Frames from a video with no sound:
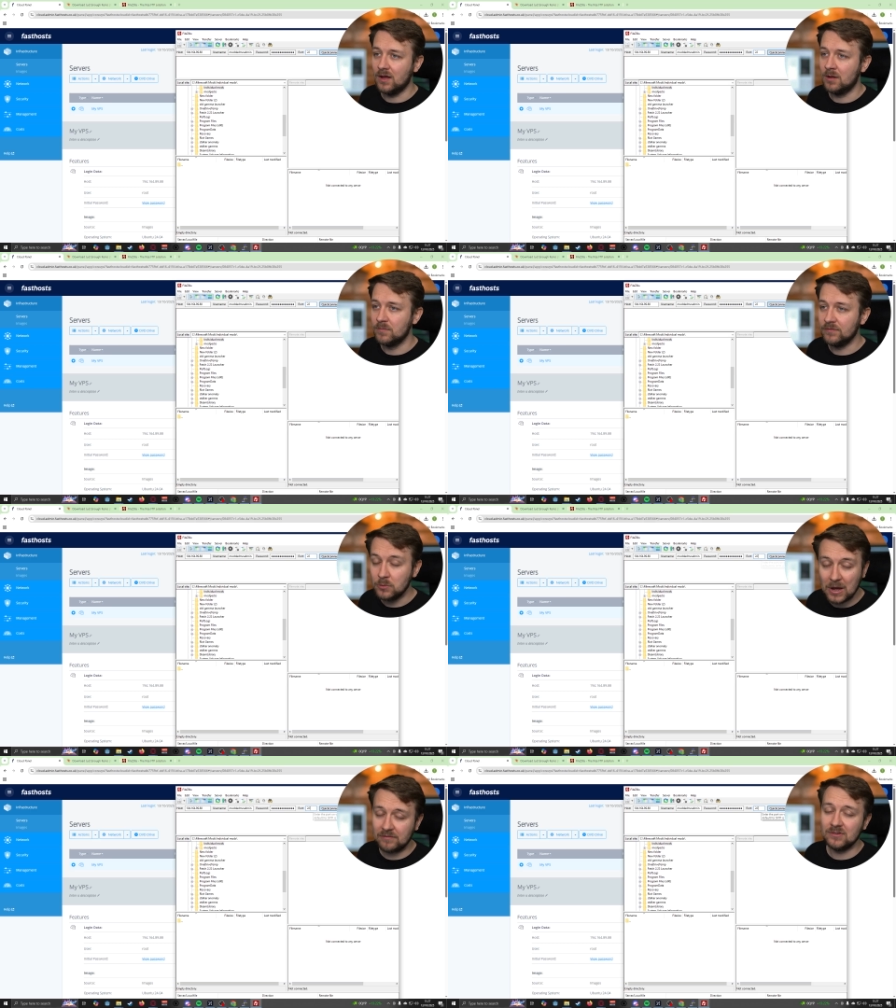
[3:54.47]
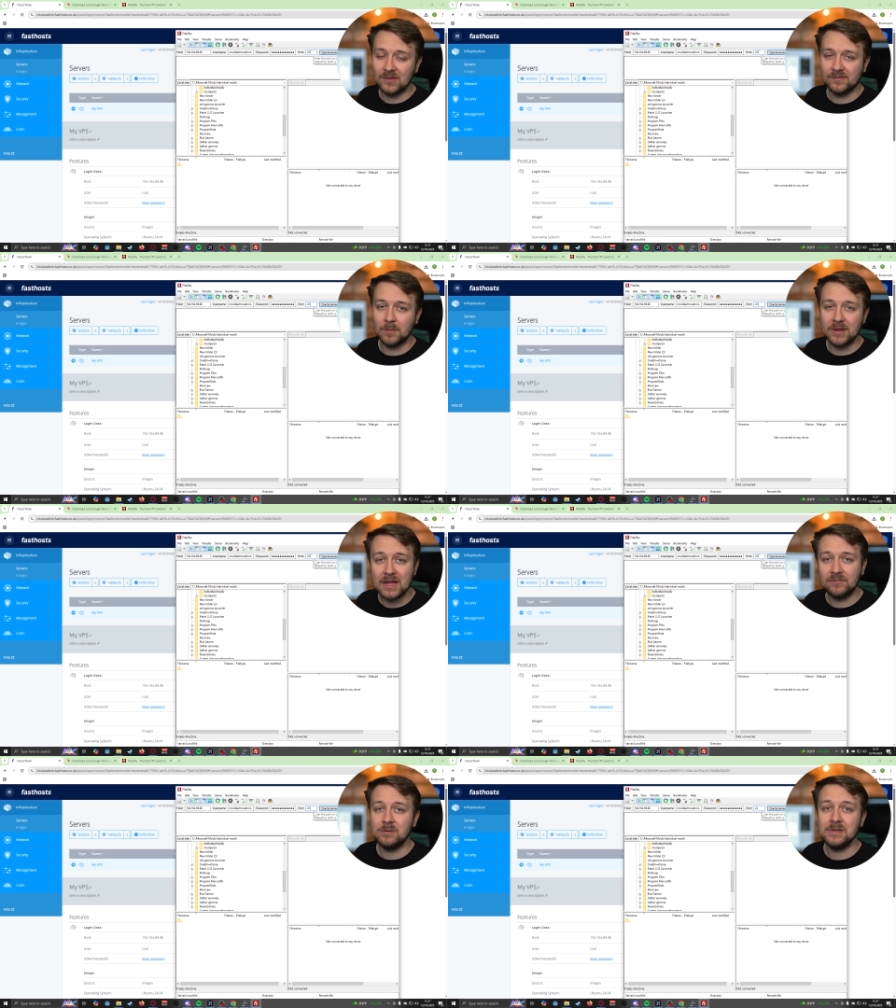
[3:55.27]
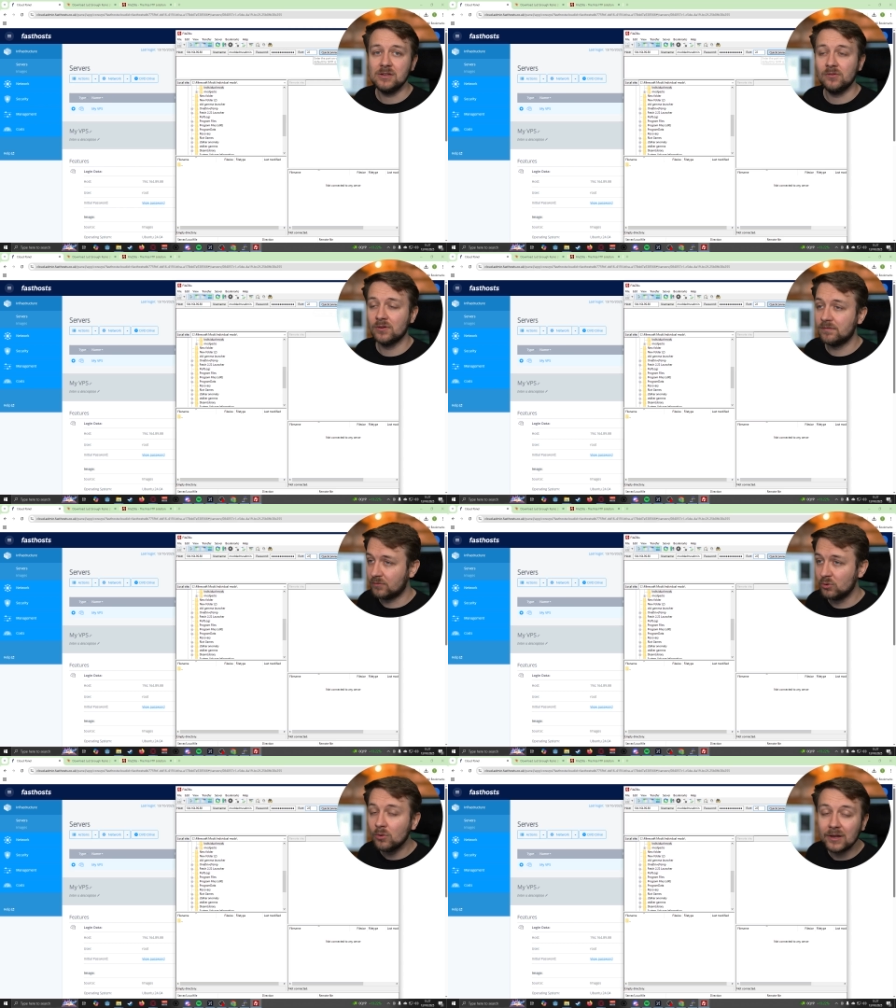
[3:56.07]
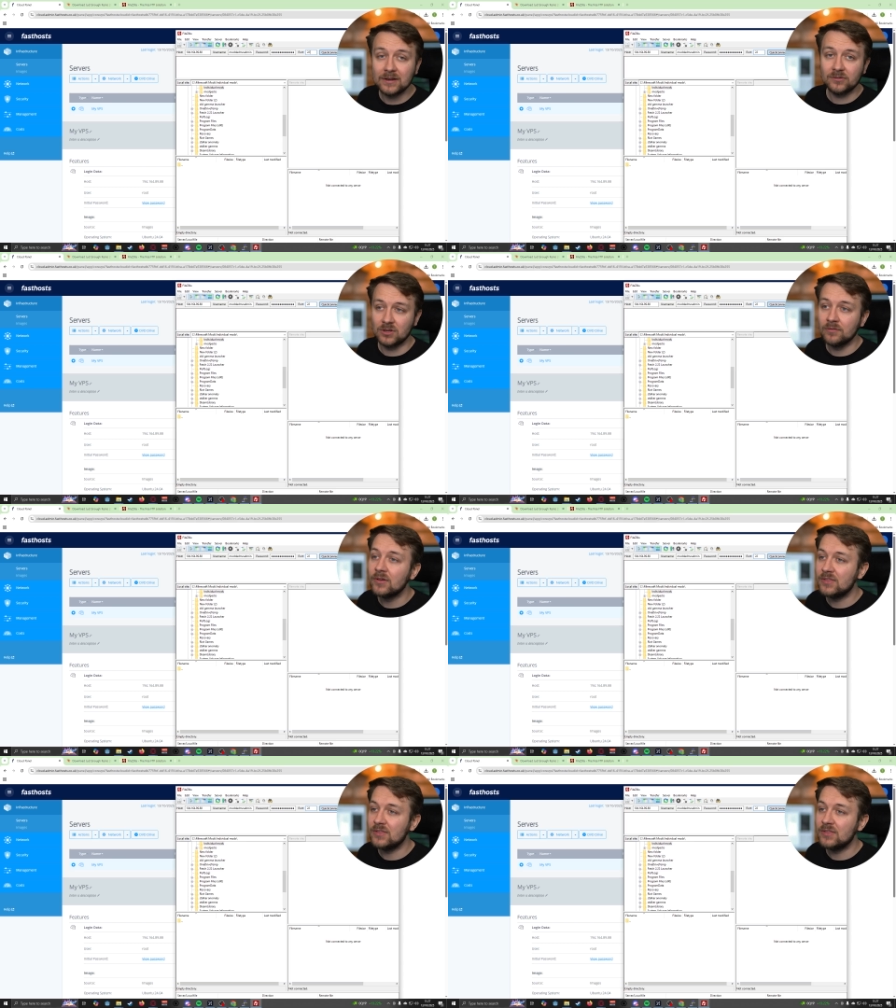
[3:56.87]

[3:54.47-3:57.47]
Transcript: Um, if you haven't set up an FTP user for your Linux server,